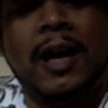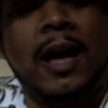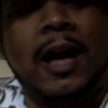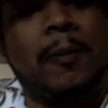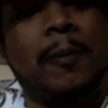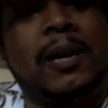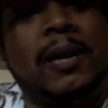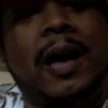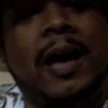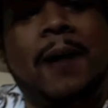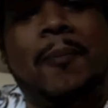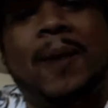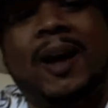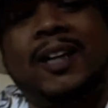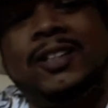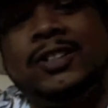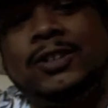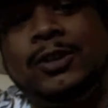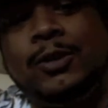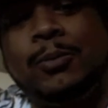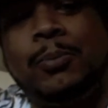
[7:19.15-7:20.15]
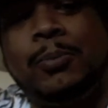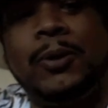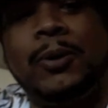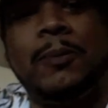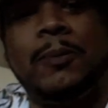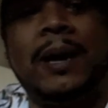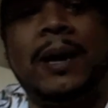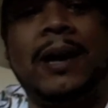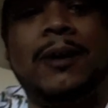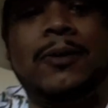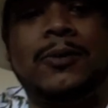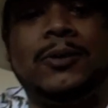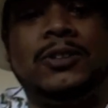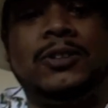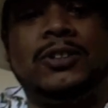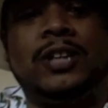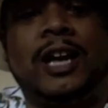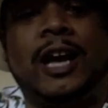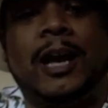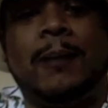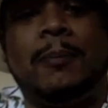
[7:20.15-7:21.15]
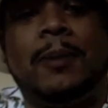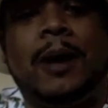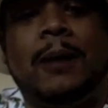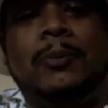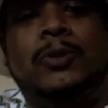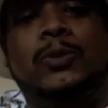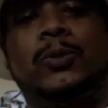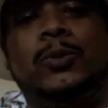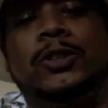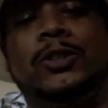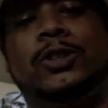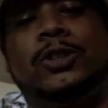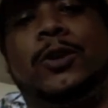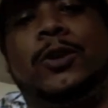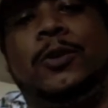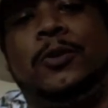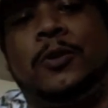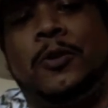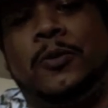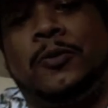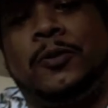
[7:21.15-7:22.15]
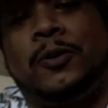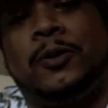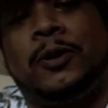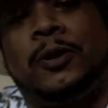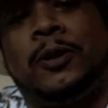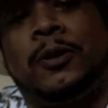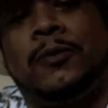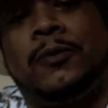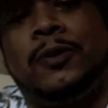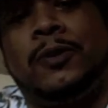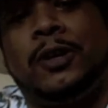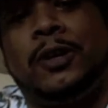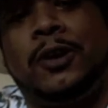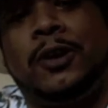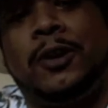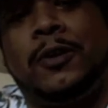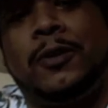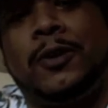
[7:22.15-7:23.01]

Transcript: I mean, I might still put them out on the side, but I'm switching on over to video.